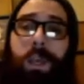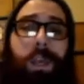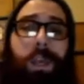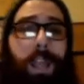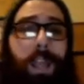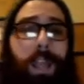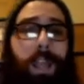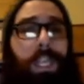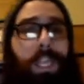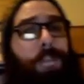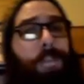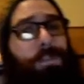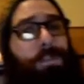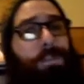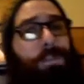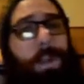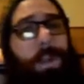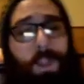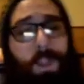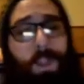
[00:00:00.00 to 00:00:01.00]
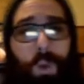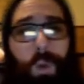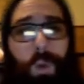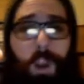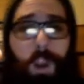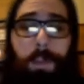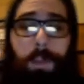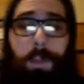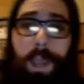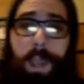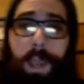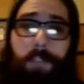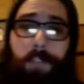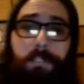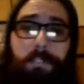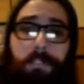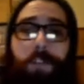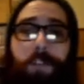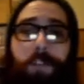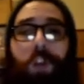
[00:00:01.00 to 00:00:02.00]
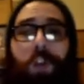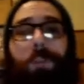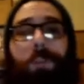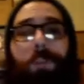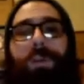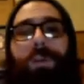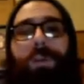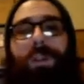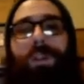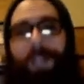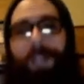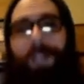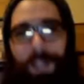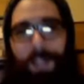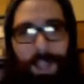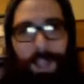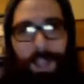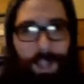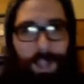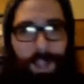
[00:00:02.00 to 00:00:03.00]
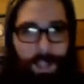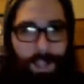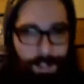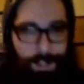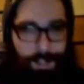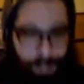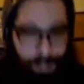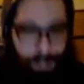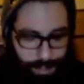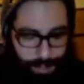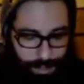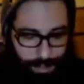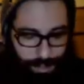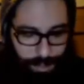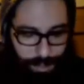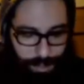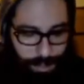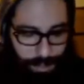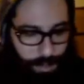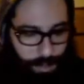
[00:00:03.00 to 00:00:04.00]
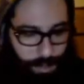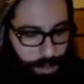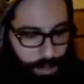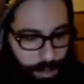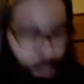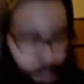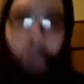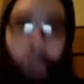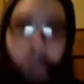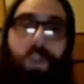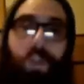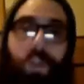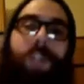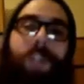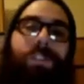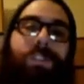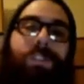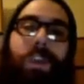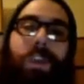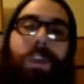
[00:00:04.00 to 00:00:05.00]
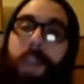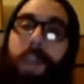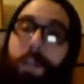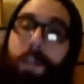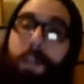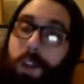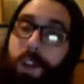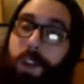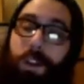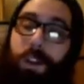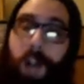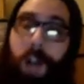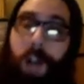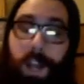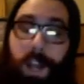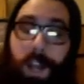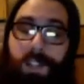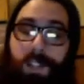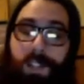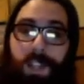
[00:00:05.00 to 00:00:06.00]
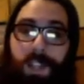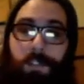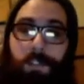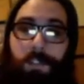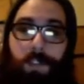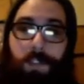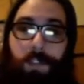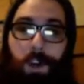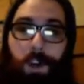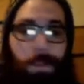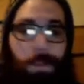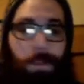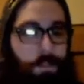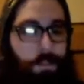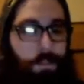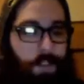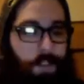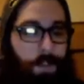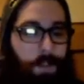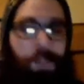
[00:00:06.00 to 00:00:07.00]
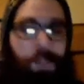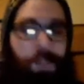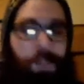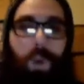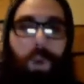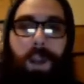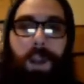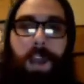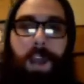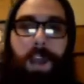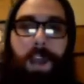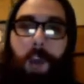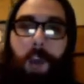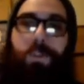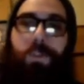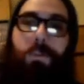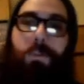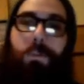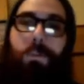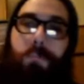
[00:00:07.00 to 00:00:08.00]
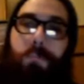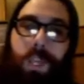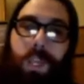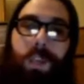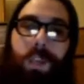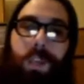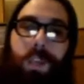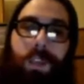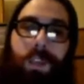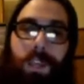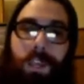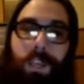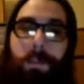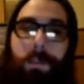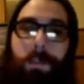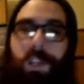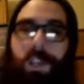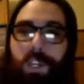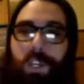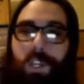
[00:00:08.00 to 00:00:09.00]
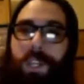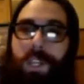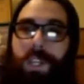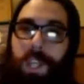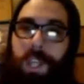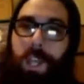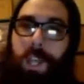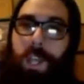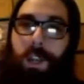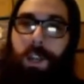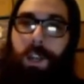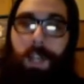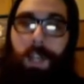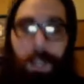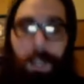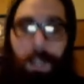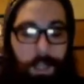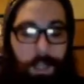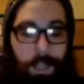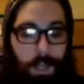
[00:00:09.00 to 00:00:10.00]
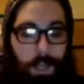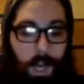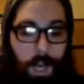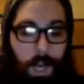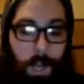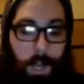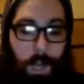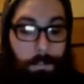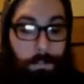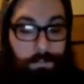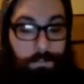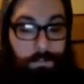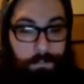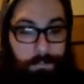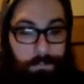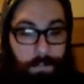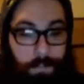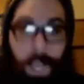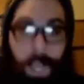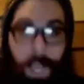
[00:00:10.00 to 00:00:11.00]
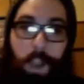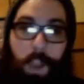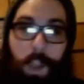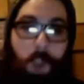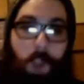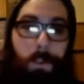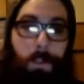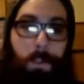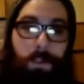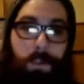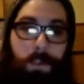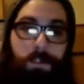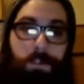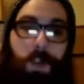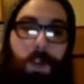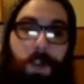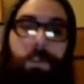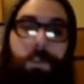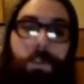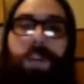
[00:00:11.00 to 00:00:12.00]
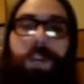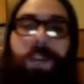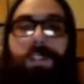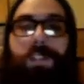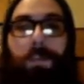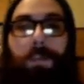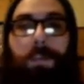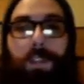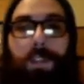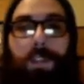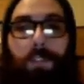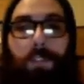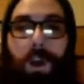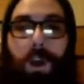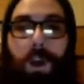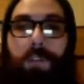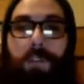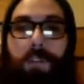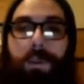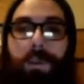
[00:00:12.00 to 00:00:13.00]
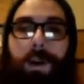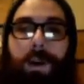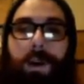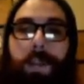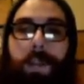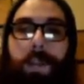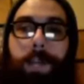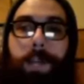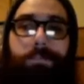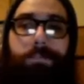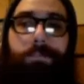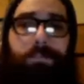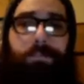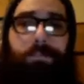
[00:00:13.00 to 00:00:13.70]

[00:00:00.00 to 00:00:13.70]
And keep spreading the word, man. Film is the greatest thing ever, honestly. Film is what helps me keep my shit together. I hope film does something for all of you out there.